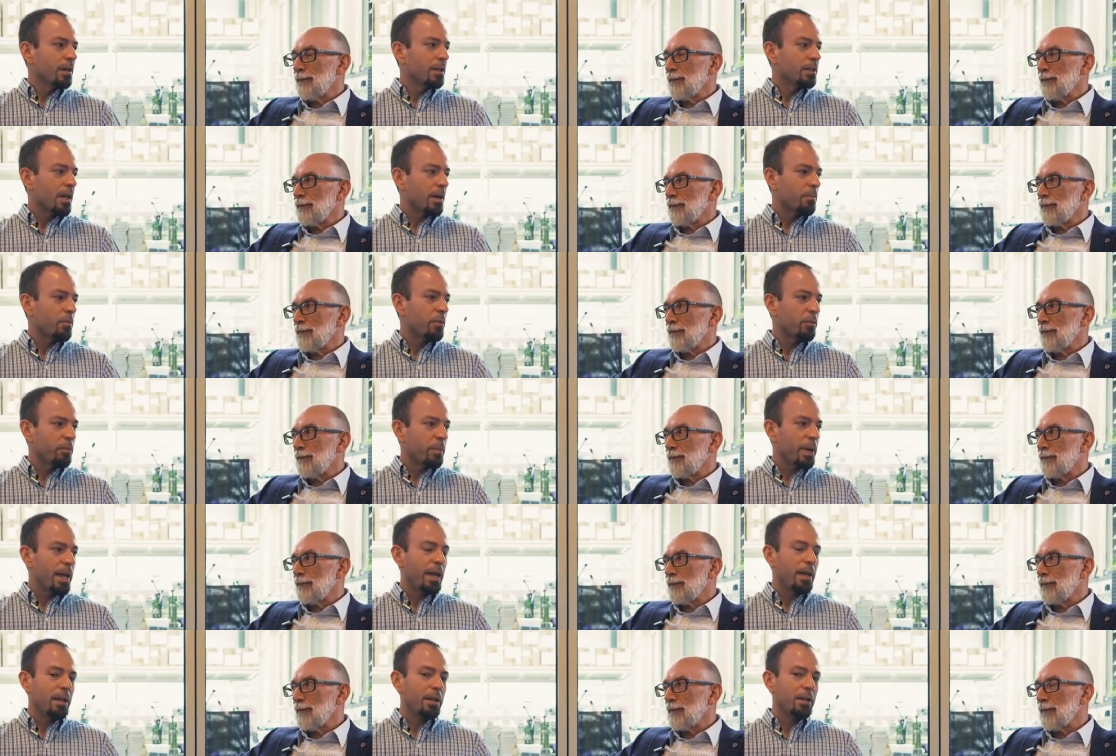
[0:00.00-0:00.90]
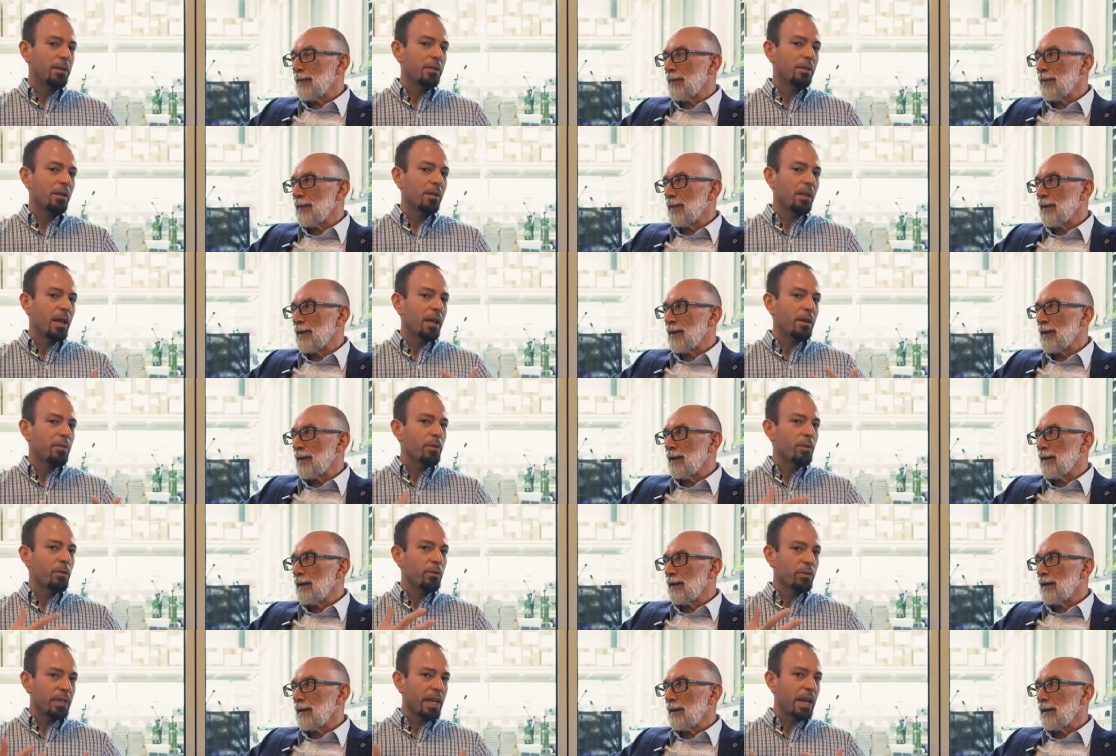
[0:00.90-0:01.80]
Speaker 1: type of pen a lot
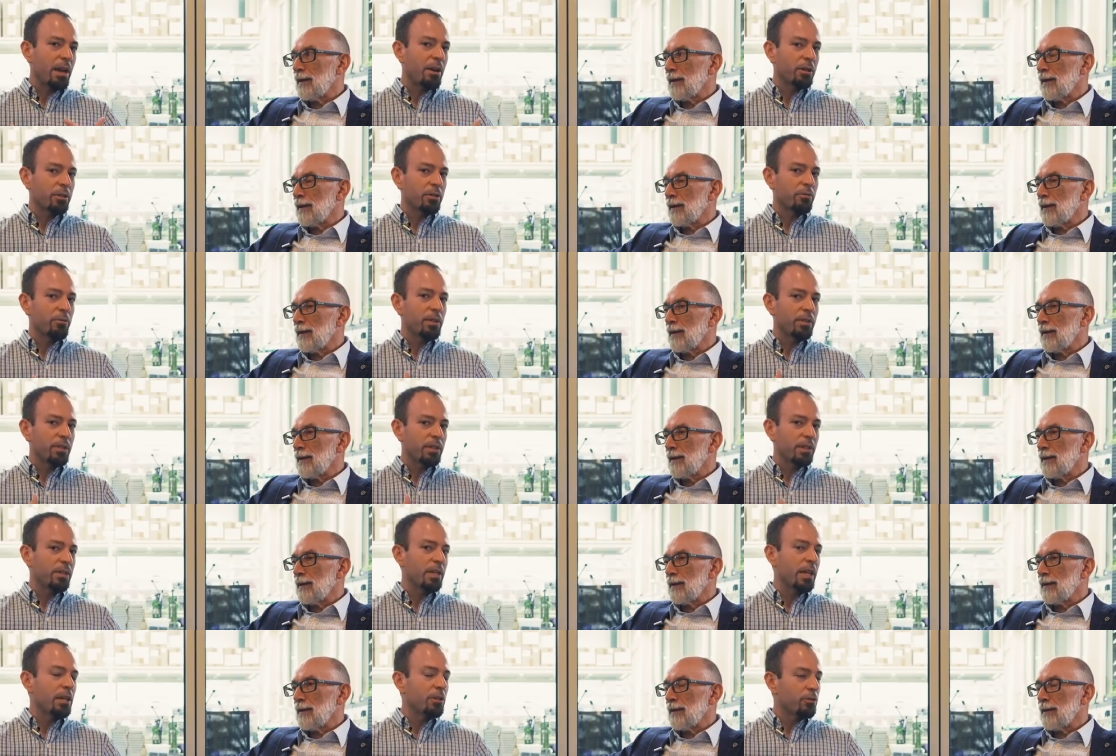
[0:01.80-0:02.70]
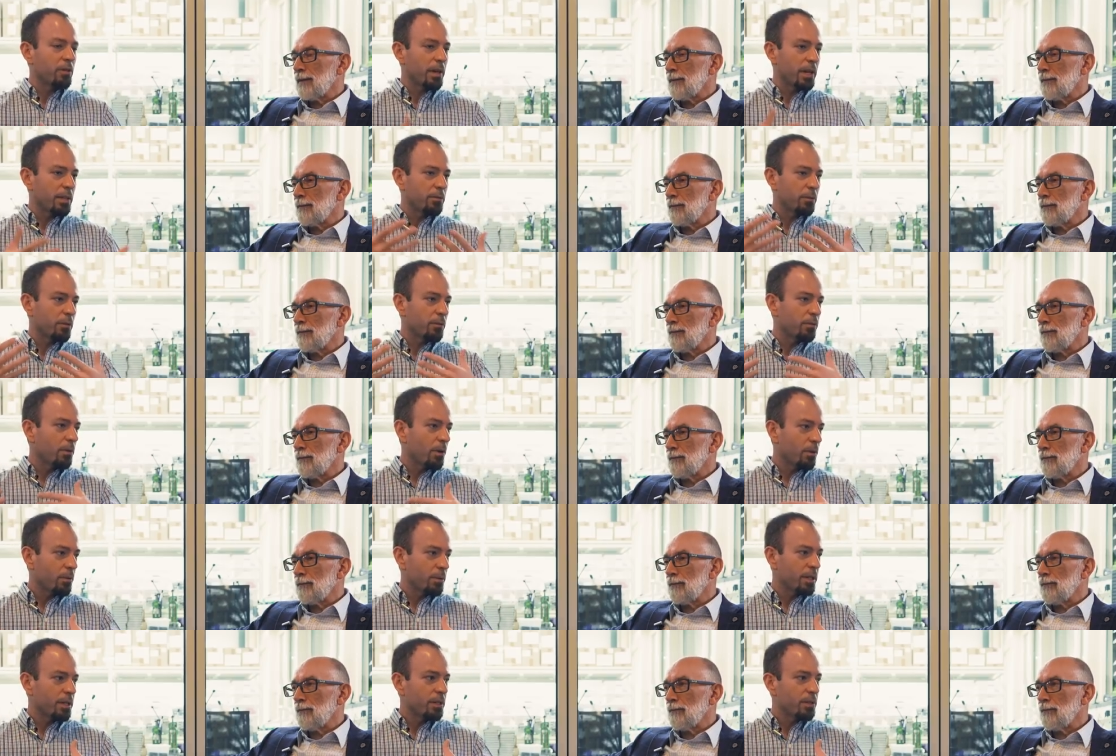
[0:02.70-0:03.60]
of those characteristics had transferred
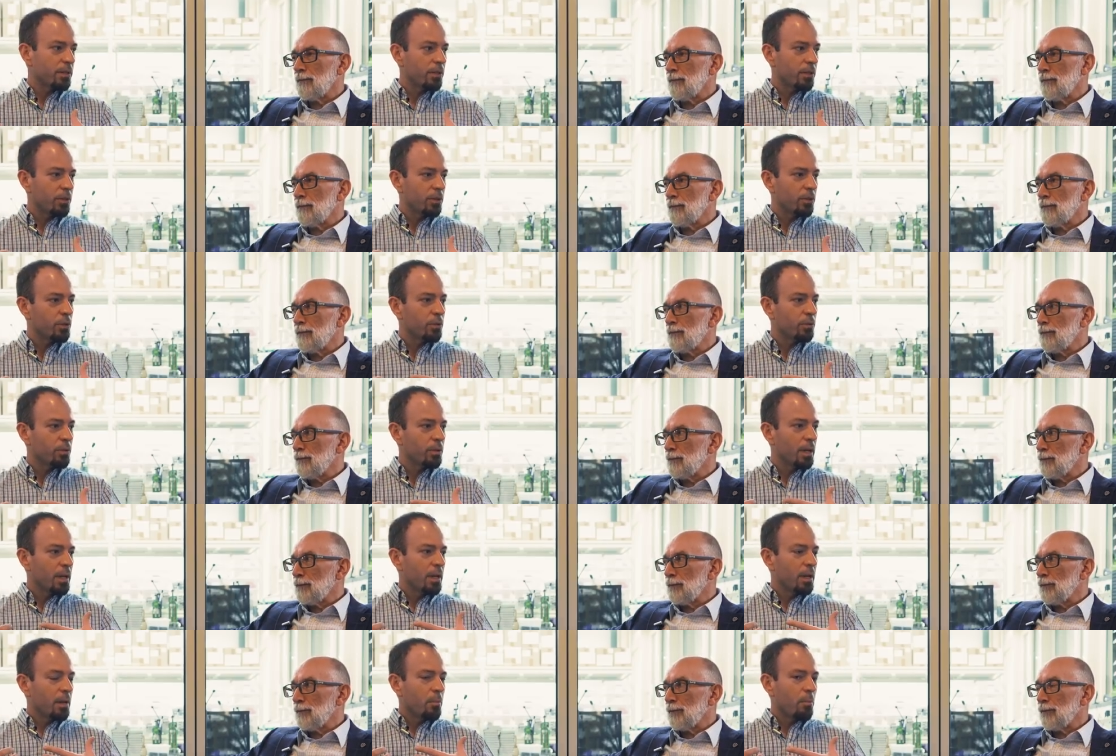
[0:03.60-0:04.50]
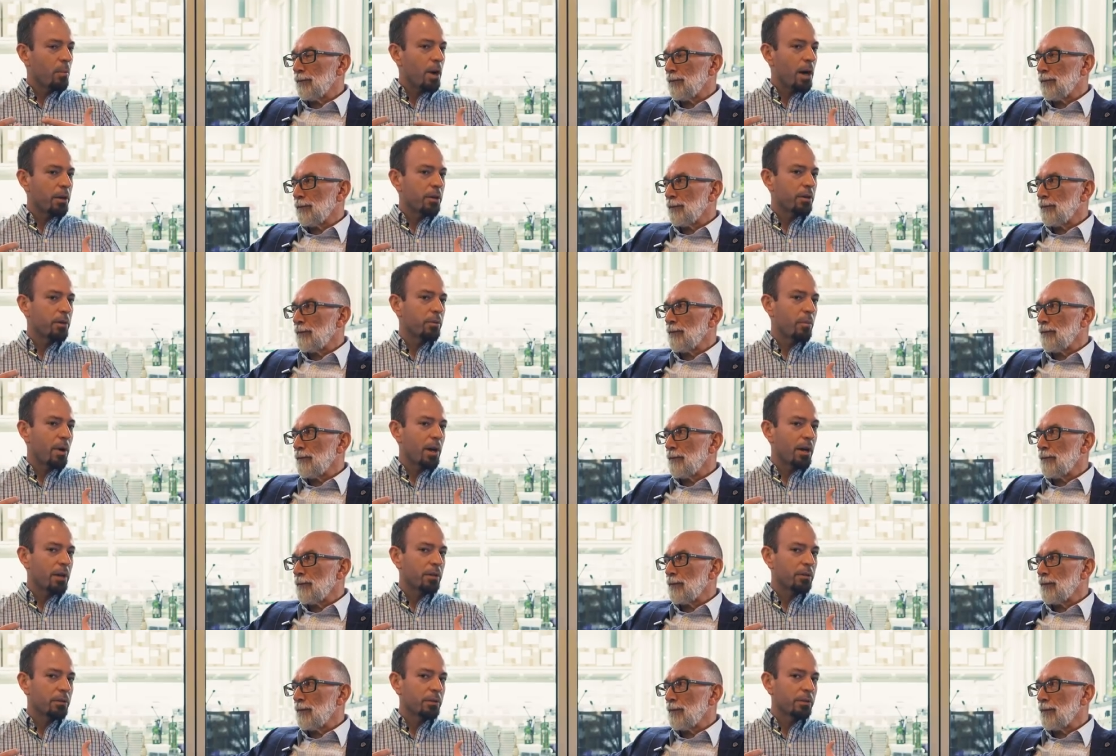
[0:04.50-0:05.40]
forward into the new modern
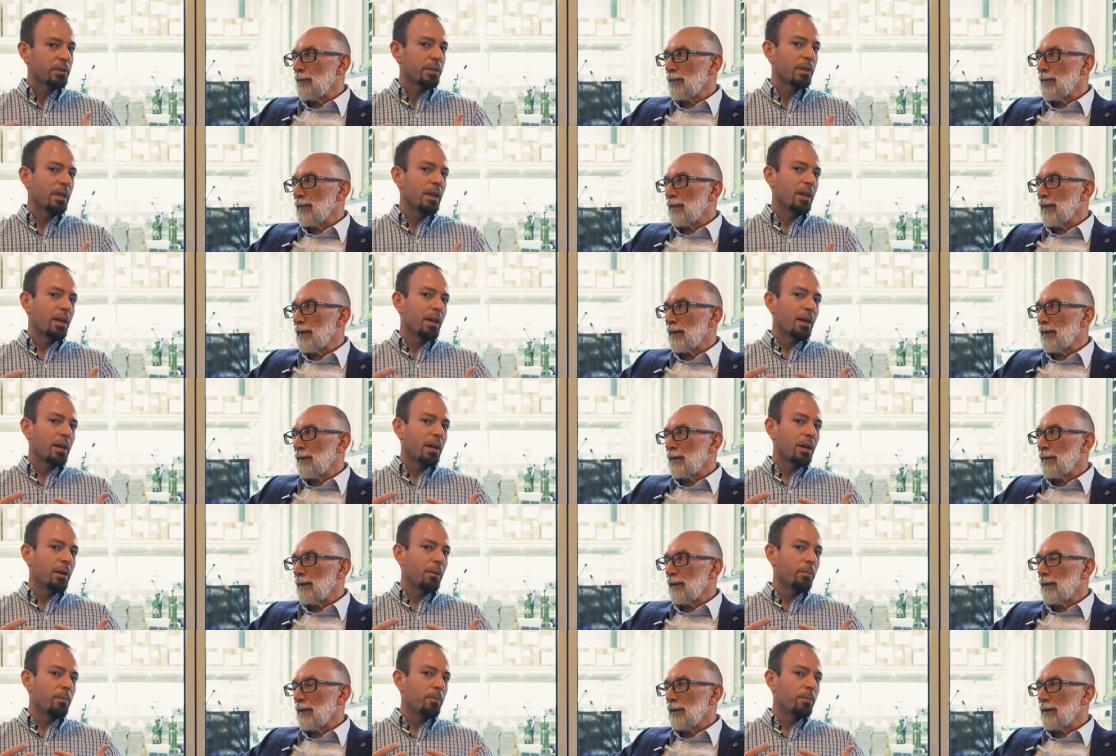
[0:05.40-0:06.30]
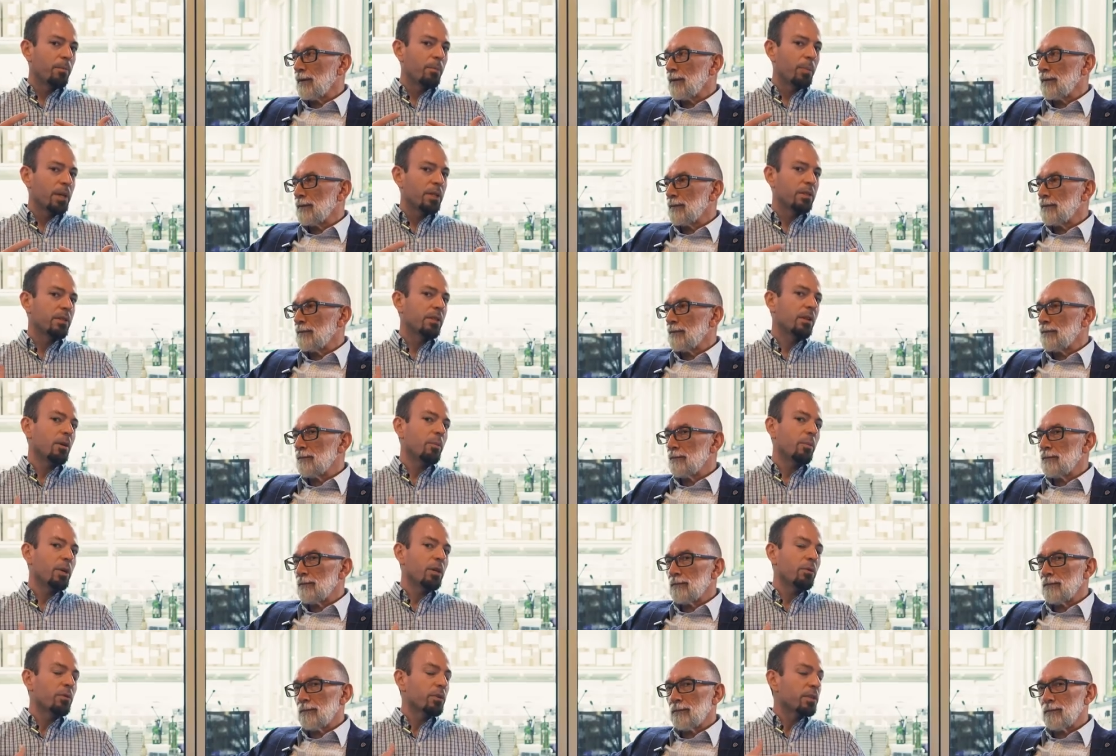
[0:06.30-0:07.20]
models um, but
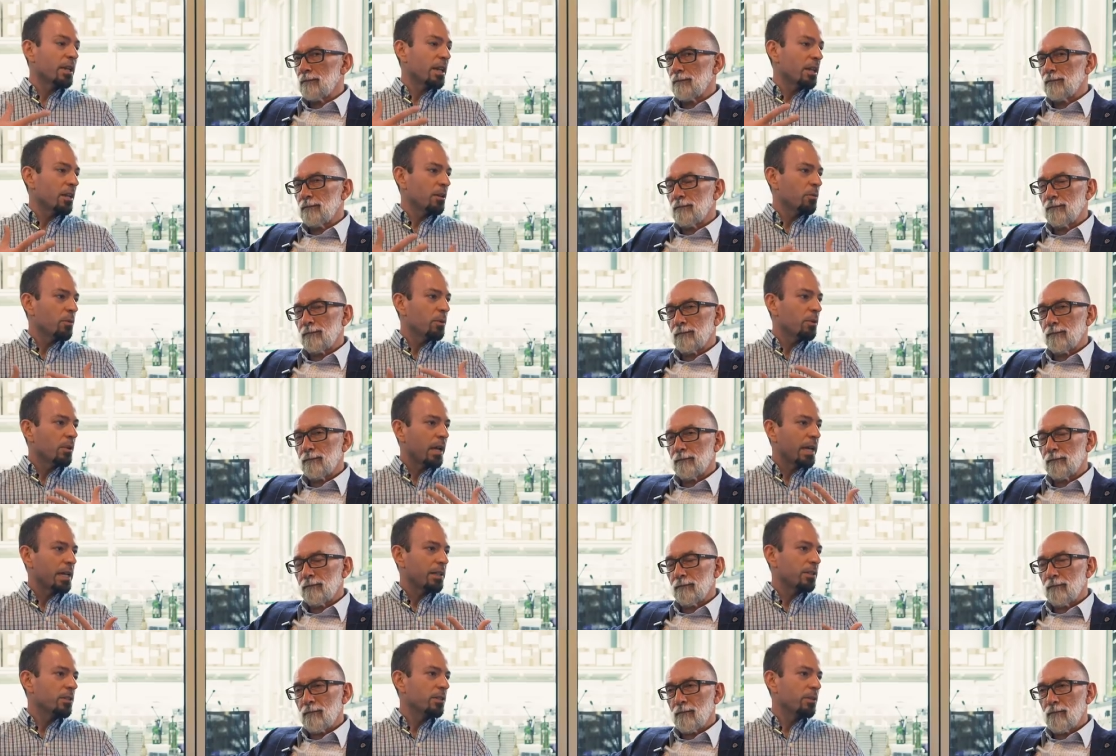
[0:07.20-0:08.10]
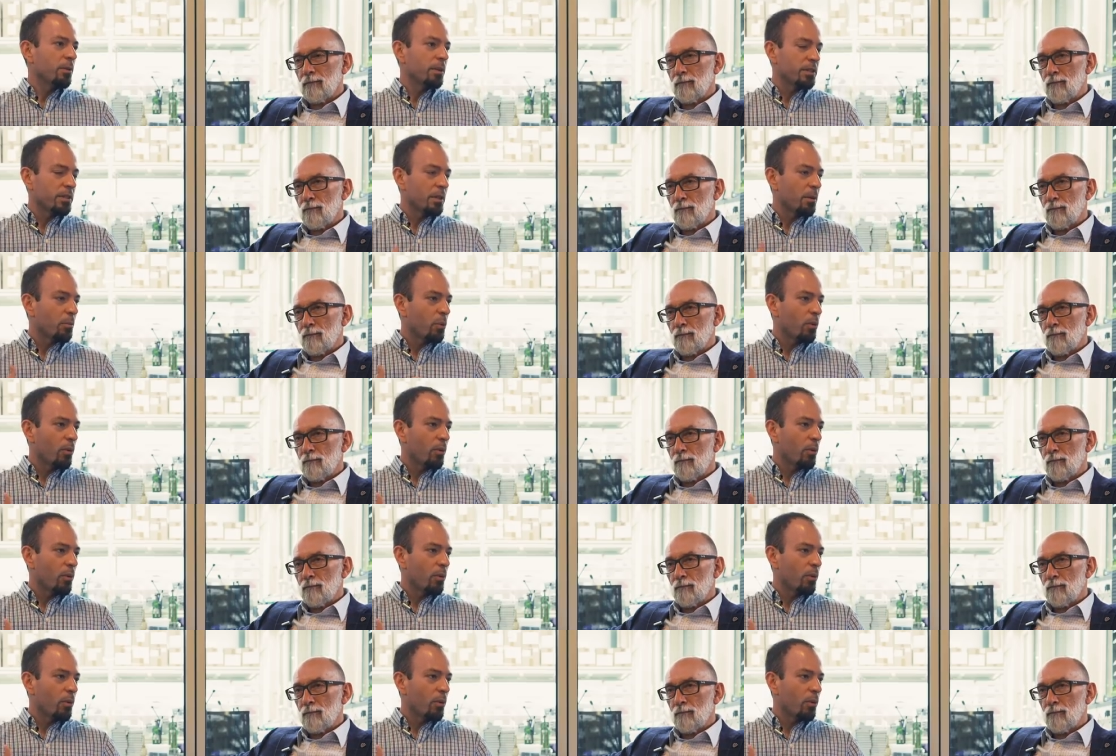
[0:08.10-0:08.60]
uh, but you were saying you would like to at some